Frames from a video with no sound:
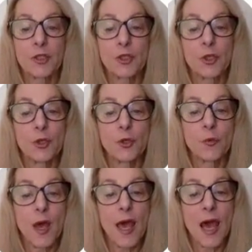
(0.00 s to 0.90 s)

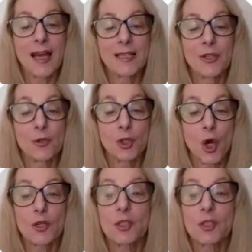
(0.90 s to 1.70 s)
to your daughter's